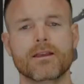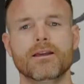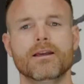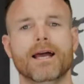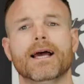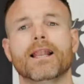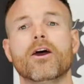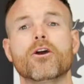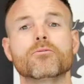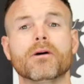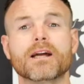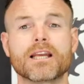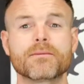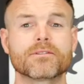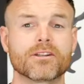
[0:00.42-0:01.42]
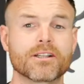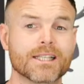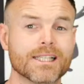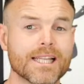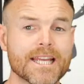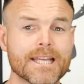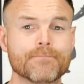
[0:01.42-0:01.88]
Hello, my name's
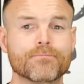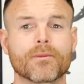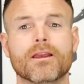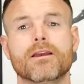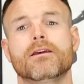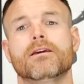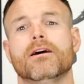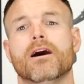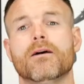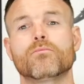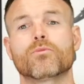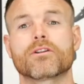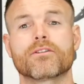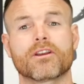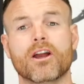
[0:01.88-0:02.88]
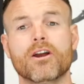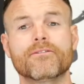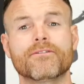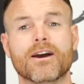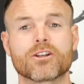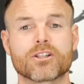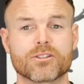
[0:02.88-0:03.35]
Duncan Lee. I'm one of the
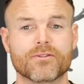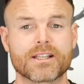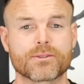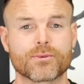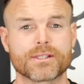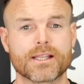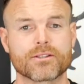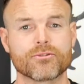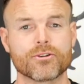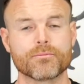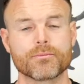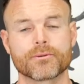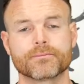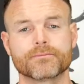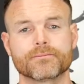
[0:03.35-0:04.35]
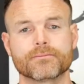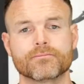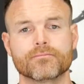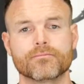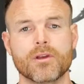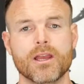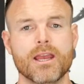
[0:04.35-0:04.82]
co-founders of XYZ Group.
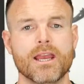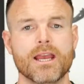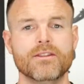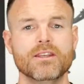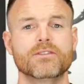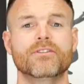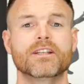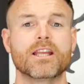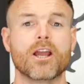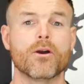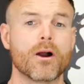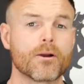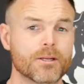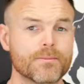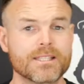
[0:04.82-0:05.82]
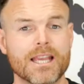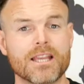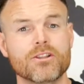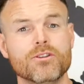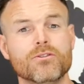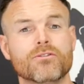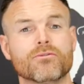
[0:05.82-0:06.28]
In this video, I'm going to be
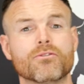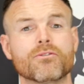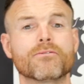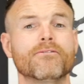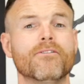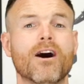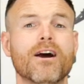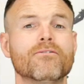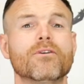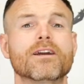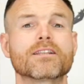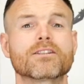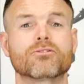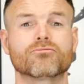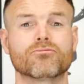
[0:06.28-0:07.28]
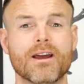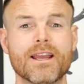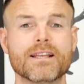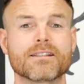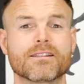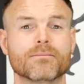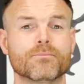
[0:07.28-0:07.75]
taking you through 5 ways to
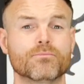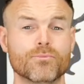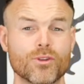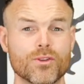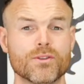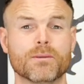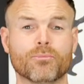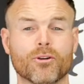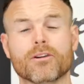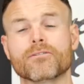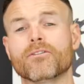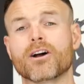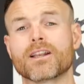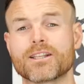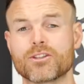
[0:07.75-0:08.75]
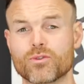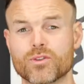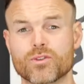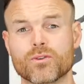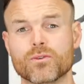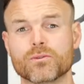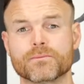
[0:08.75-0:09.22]
raise the music profile in your
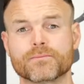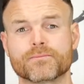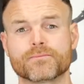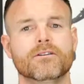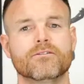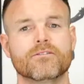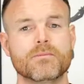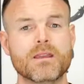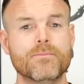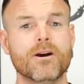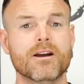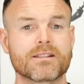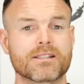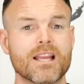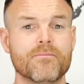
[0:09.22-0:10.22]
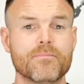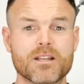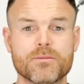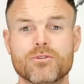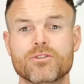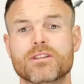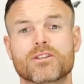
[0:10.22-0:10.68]
school. For me personally, I've been
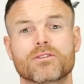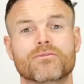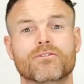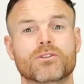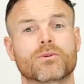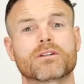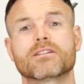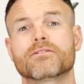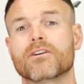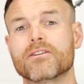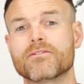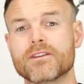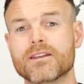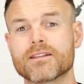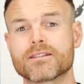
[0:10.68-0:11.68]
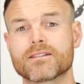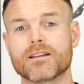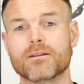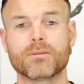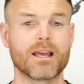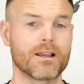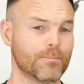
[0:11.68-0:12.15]
a musician for 25 years.
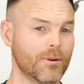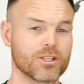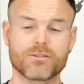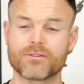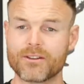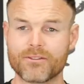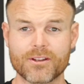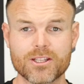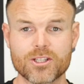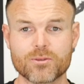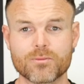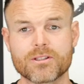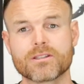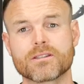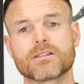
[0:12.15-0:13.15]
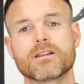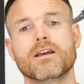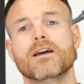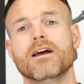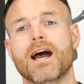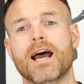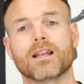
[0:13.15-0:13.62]
I play a bunch of different instruments
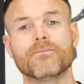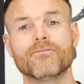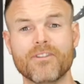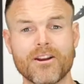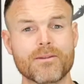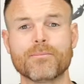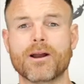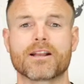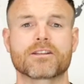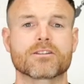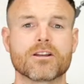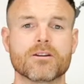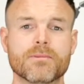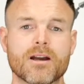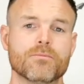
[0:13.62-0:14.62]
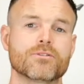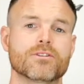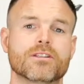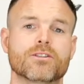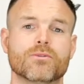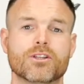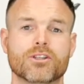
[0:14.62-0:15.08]
and I'm very passionate about
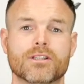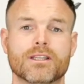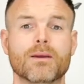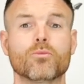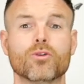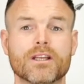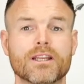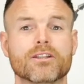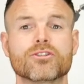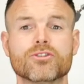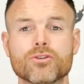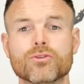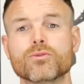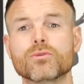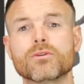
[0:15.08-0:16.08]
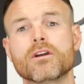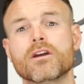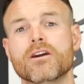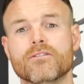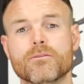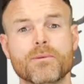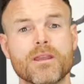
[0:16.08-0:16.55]
music tuition and what it can do
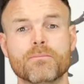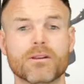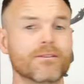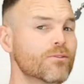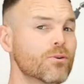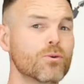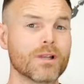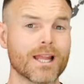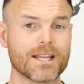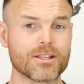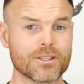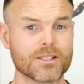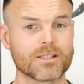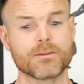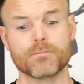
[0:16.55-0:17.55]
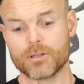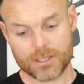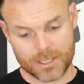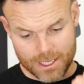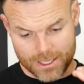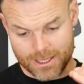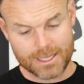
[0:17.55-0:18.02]
for people of all ages,
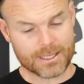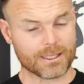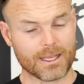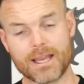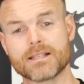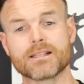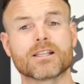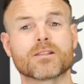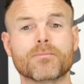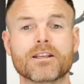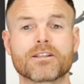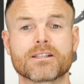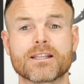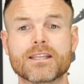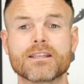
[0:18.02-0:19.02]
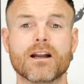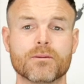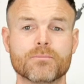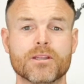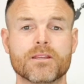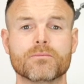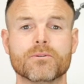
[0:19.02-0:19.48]
but in this case, especially
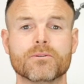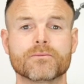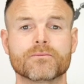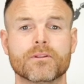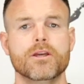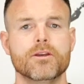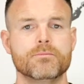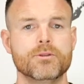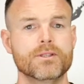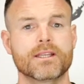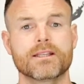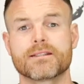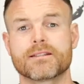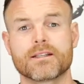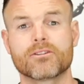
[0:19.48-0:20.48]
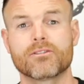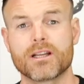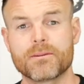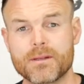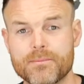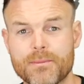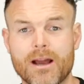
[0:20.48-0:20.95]
young people. Music is an
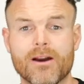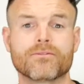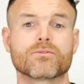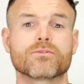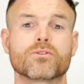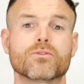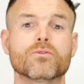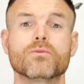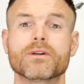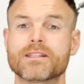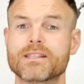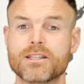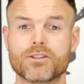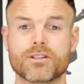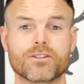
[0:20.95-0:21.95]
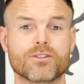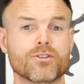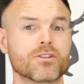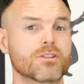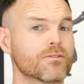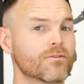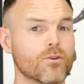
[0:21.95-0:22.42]
incredibly powerful tool when teaching
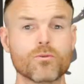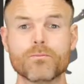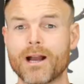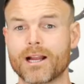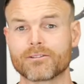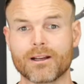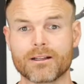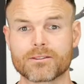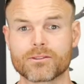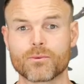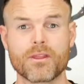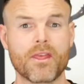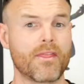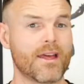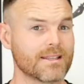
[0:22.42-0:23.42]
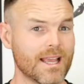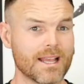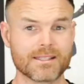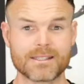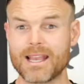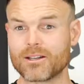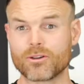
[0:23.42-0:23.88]
students of all backgrounds, whether
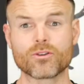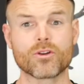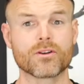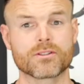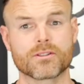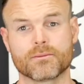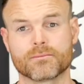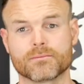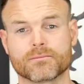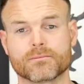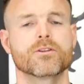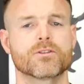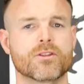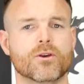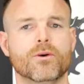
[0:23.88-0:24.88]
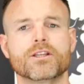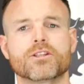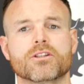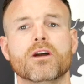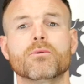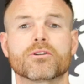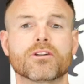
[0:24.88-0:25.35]
that's SEN or not. So the
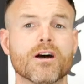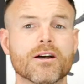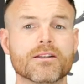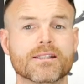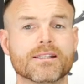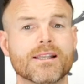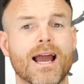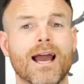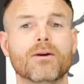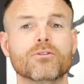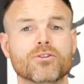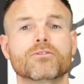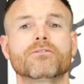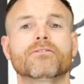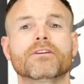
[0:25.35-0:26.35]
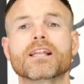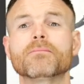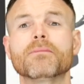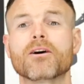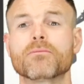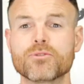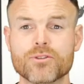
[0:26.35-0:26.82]
question I want to ask is, how do you feel
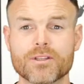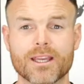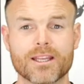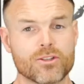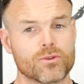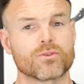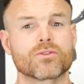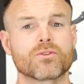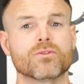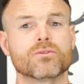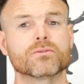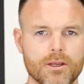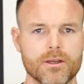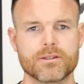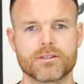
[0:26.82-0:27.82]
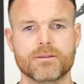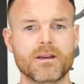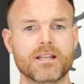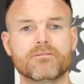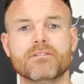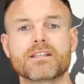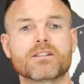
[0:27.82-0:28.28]
about music in your school? So there are
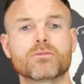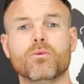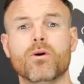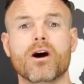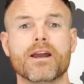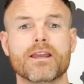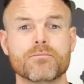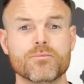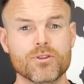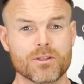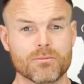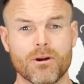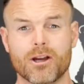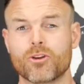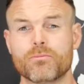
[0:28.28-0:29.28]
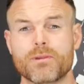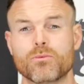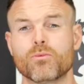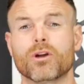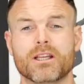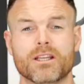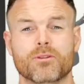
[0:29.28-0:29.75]
many reasons why music might not be
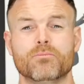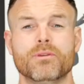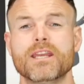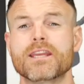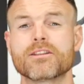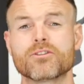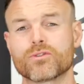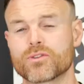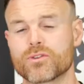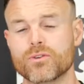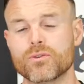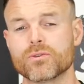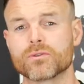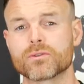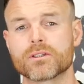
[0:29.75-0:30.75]
what it could be in your school,